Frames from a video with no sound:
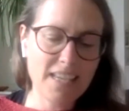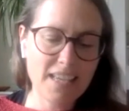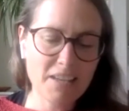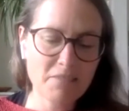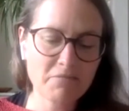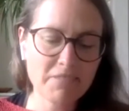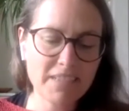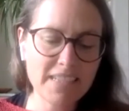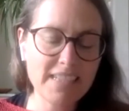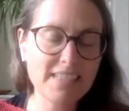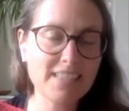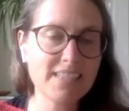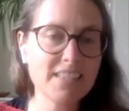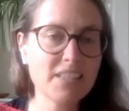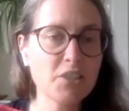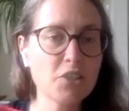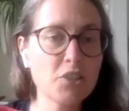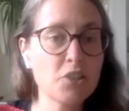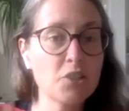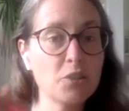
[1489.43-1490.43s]

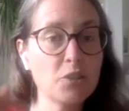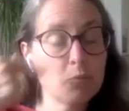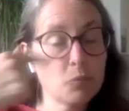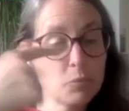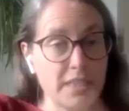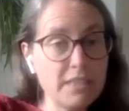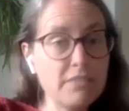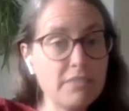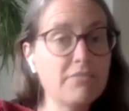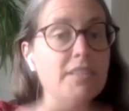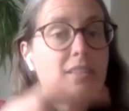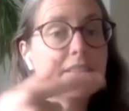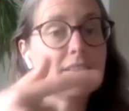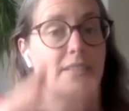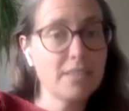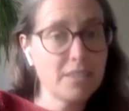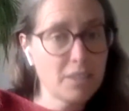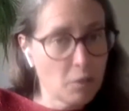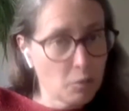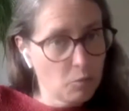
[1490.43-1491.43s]
reason to
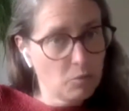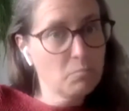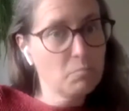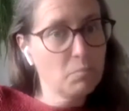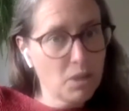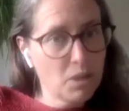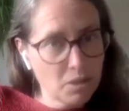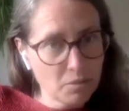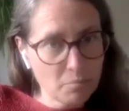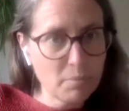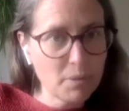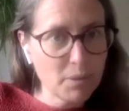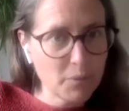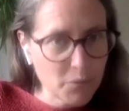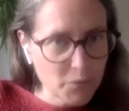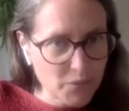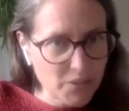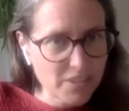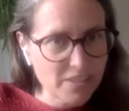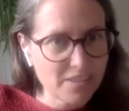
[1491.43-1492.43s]
revisit old blog
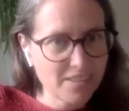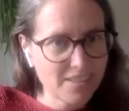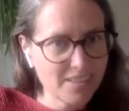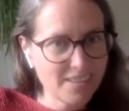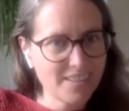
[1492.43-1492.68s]
posts.